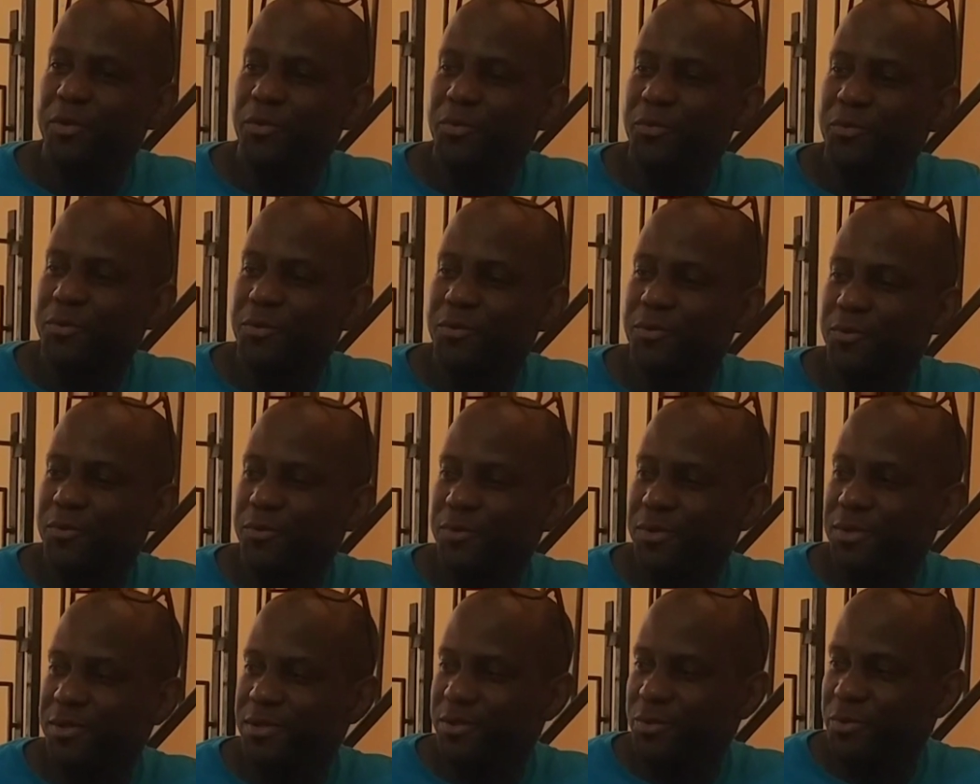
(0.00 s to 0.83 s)
to do so.
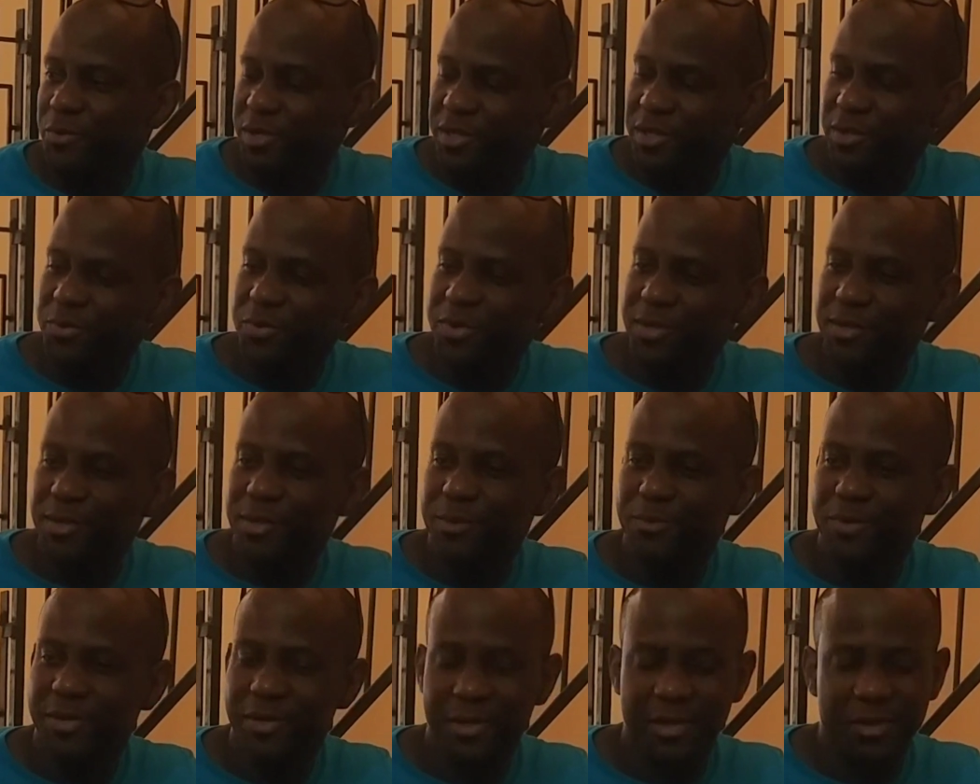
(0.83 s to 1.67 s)
So which one is
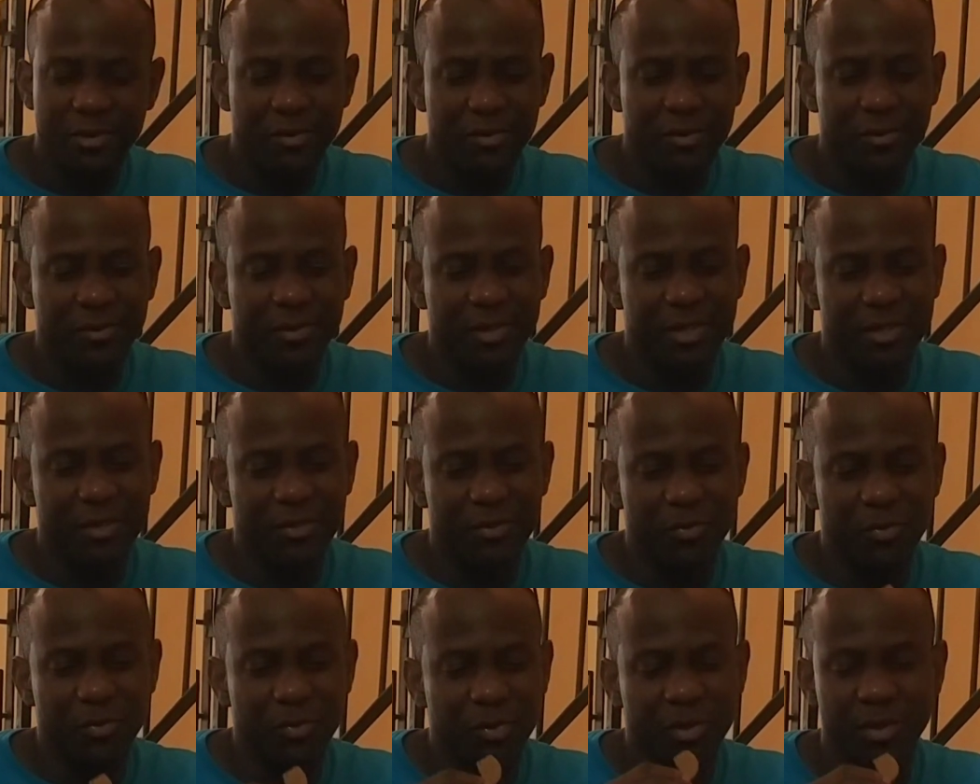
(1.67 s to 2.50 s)
subject here did you
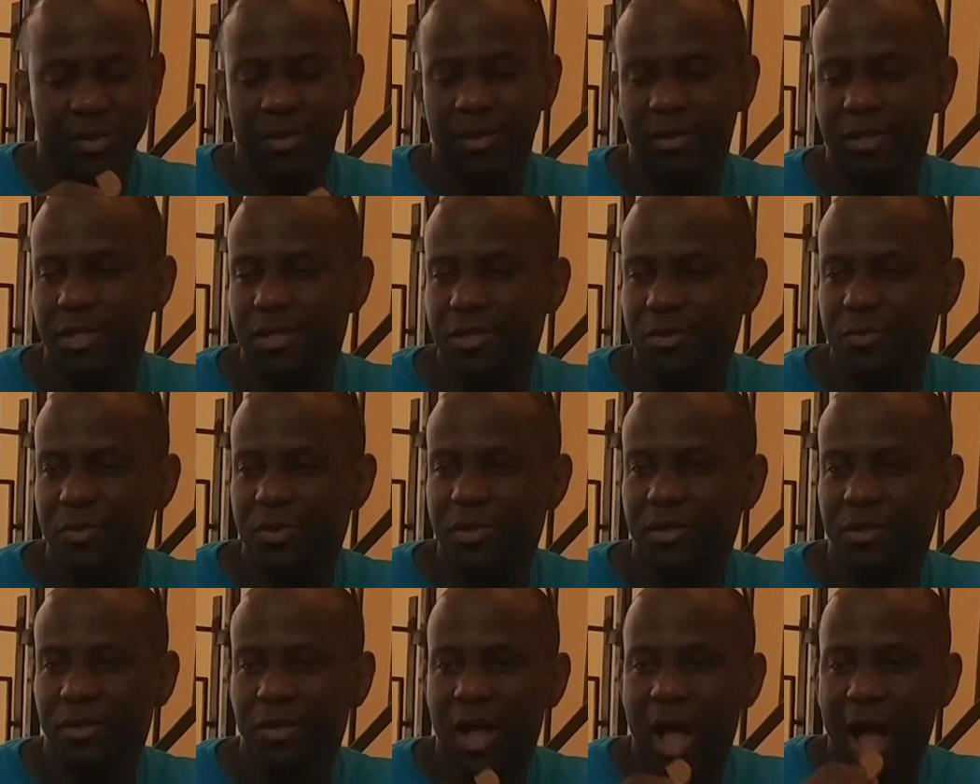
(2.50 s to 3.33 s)
do this
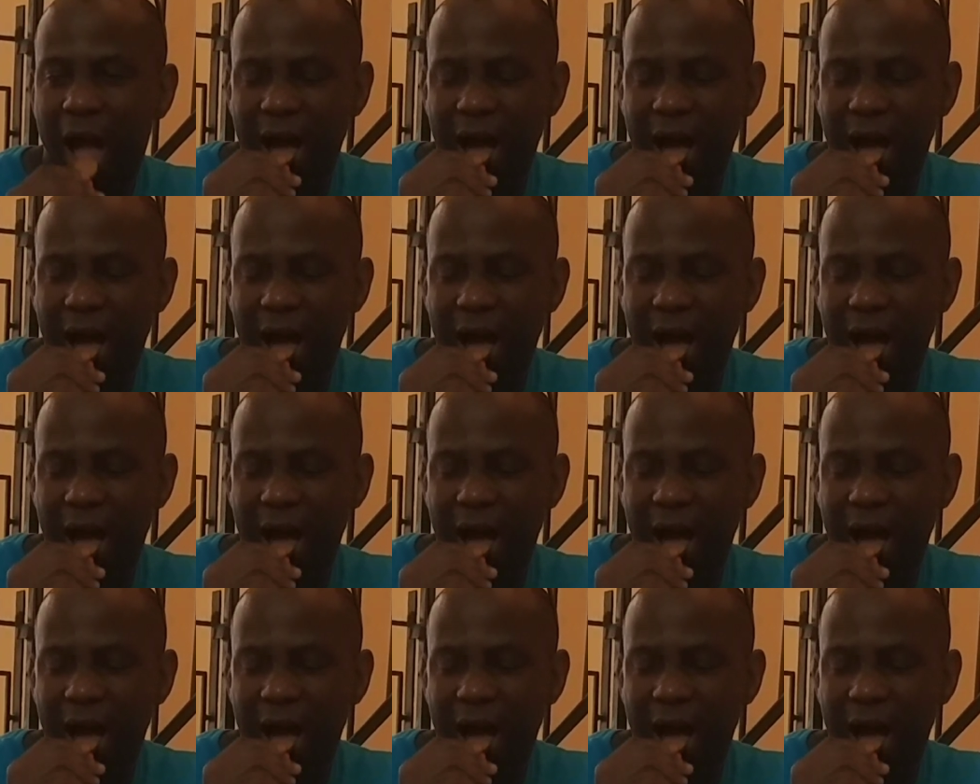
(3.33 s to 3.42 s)
week?